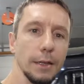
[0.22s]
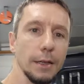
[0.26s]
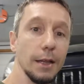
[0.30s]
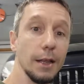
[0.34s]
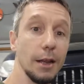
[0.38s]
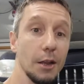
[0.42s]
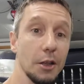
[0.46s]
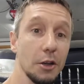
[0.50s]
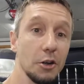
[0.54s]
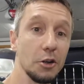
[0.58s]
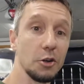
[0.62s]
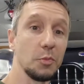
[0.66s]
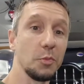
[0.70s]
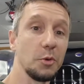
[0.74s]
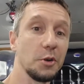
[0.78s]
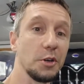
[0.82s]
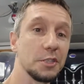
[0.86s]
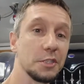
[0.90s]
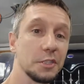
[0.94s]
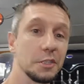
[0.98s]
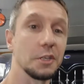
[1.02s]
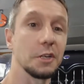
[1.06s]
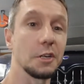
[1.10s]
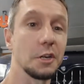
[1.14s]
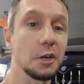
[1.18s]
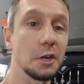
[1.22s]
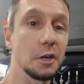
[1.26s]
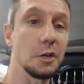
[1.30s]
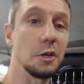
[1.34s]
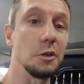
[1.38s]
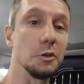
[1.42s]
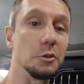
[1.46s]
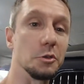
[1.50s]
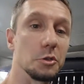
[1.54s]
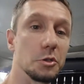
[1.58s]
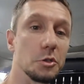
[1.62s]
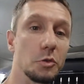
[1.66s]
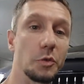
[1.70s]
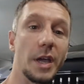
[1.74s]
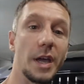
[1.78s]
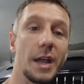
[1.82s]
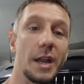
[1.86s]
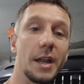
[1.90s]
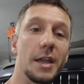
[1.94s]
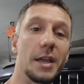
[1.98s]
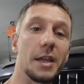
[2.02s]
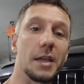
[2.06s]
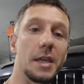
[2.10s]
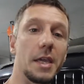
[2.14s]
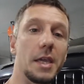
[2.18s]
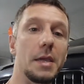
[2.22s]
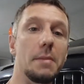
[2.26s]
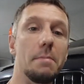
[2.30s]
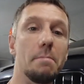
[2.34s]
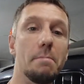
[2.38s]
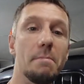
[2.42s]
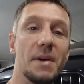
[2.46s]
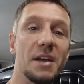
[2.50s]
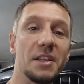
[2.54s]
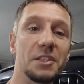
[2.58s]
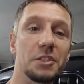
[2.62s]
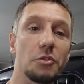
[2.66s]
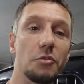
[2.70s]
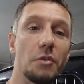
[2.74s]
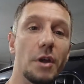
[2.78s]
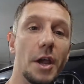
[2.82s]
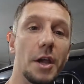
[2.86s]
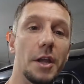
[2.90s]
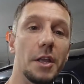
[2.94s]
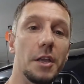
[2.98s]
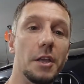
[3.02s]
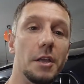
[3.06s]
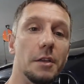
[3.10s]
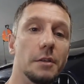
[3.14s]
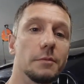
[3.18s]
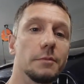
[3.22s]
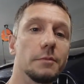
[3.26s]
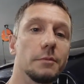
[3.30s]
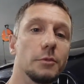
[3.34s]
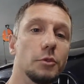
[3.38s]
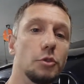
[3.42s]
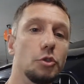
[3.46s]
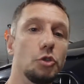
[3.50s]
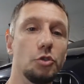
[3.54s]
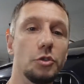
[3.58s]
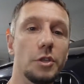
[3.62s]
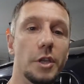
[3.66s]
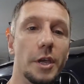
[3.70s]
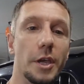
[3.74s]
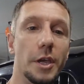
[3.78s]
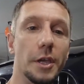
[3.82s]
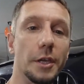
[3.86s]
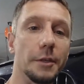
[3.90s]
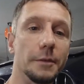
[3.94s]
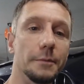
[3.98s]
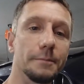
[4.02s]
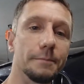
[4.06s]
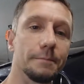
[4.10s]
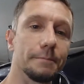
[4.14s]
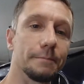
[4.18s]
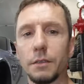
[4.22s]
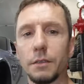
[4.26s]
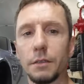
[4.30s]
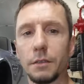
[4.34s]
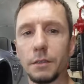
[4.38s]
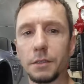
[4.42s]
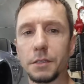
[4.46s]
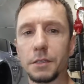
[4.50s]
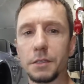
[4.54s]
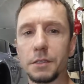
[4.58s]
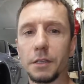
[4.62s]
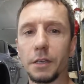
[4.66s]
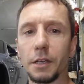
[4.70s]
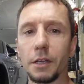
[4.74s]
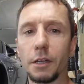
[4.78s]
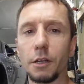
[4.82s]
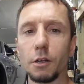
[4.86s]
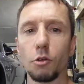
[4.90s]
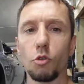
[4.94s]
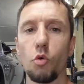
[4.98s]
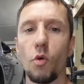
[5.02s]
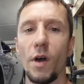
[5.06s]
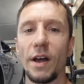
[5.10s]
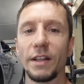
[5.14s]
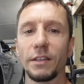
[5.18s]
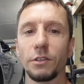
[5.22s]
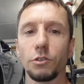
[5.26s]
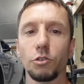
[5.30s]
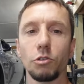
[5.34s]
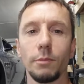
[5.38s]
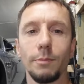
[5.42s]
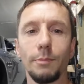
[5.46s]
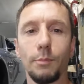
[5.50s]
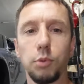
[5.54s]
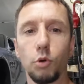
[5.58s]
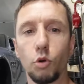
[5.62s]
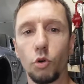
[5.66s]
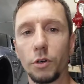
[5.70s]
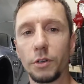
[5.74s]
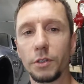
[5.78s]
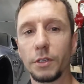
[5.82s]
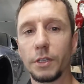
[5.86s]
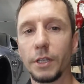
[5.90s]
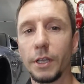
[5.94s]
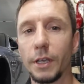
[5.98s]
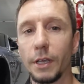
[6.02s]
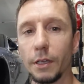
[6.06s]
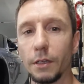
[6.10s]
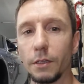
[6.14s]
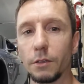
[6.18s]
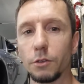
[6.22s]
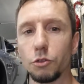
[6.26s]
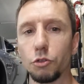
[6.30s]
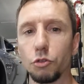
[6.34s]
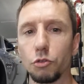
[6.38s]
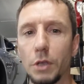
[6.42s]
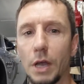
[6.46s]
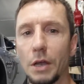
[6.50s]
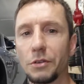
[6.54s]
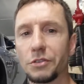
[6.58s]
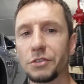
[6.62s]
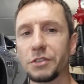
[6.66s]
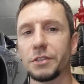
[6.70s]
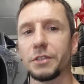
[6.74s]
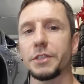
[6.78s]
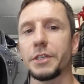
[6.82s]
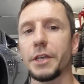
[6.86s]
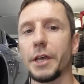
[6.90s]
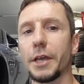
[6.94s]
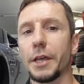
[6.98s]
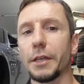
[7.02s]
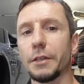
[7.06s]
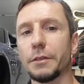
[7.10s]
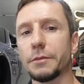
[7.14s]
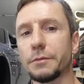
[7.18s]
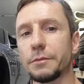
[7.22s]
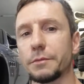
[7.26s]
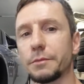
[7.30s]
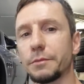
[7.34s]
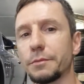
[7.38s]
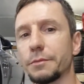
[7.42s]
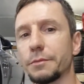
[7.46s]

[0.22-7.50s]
Hello, boys and girls. We got a Maserati today. This is the Quattro Porte 2010.